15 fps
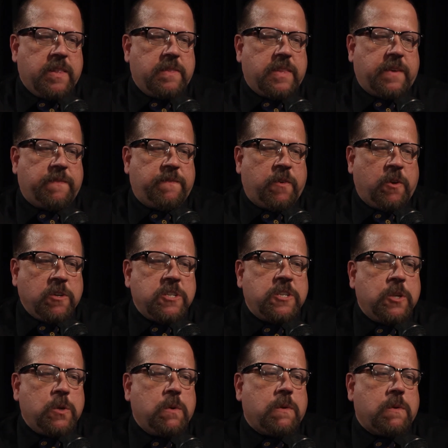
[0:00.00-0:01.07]
That first
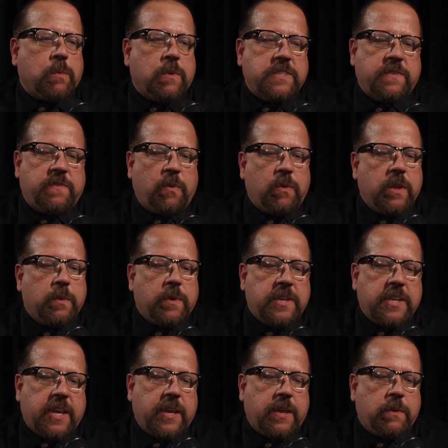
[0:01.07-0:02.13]
tour was a
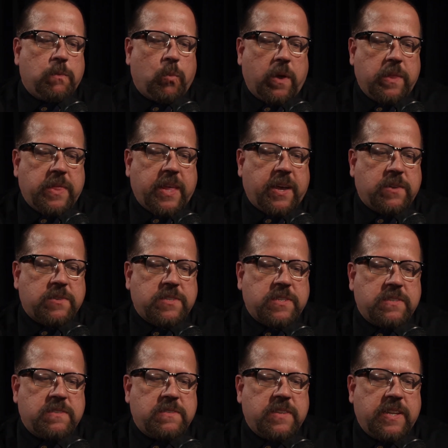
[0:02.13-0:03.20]
41-day,
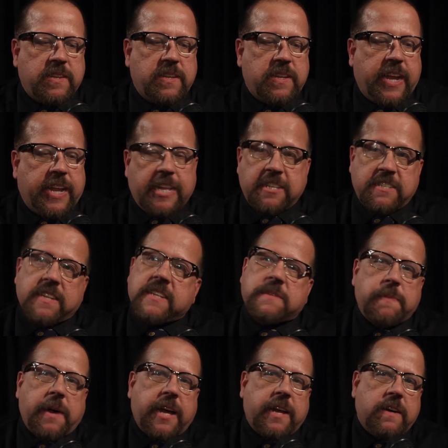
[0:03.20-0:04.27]

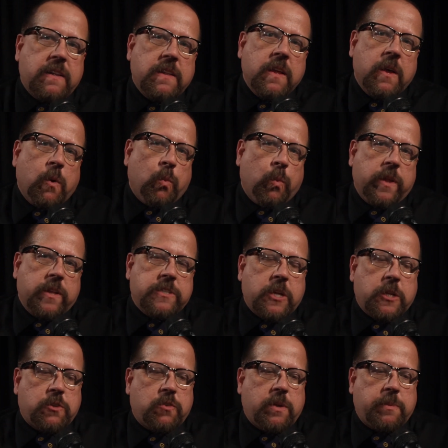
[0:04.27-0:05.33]
1,086-mile
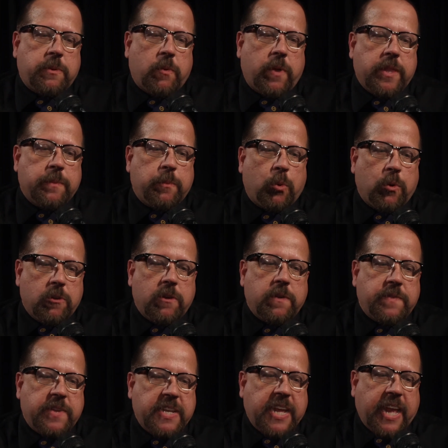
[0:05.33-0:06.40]
wheelchair trip around the border
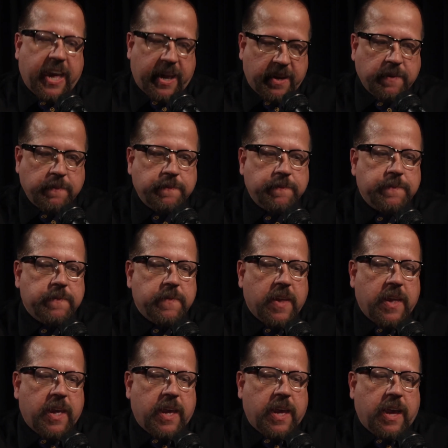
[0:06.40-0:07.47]
of Indiana,
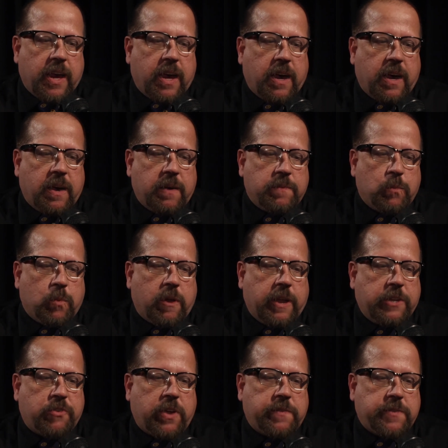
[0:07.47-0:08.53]
where
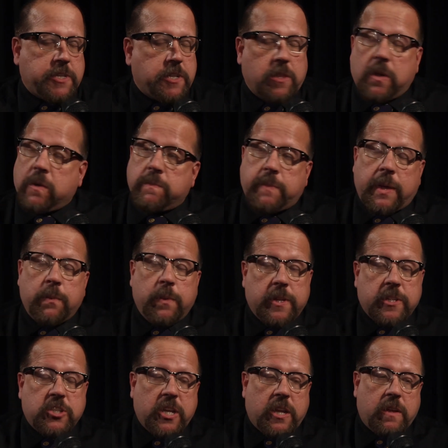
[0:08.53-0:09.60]
I traveled alone by
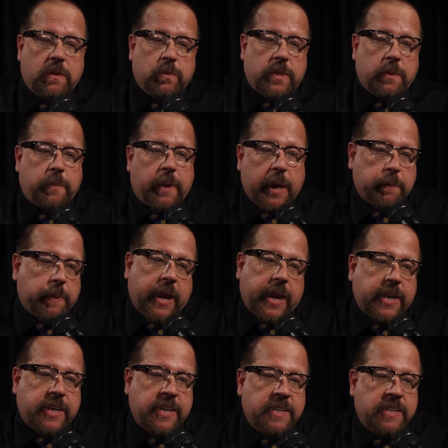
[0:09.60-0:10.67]
wheelchair with a
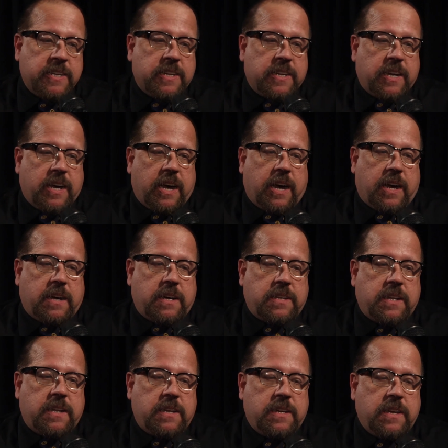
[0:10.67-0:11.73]
backpack
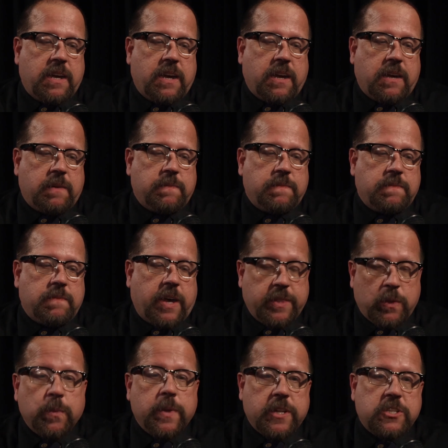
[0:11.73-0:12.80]
on on
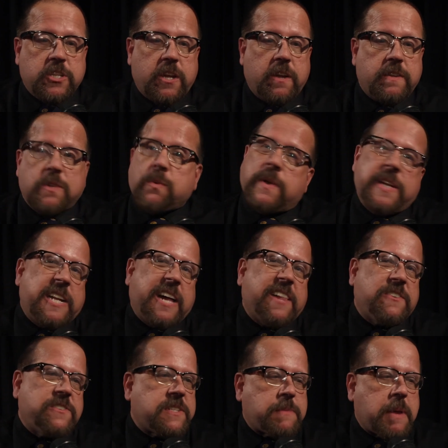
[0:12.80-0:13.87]
the wheelchair and
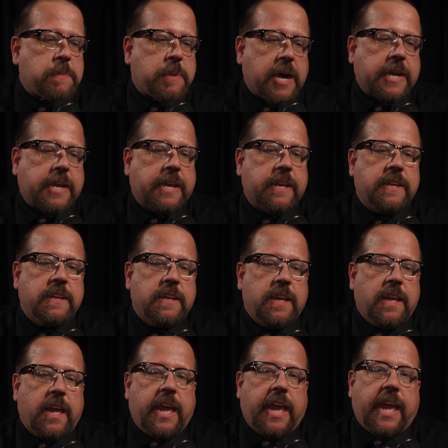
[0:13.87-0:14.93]
$20 in my pocket.
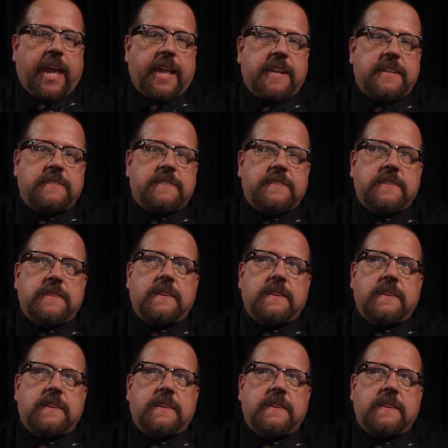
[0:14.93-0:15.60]
And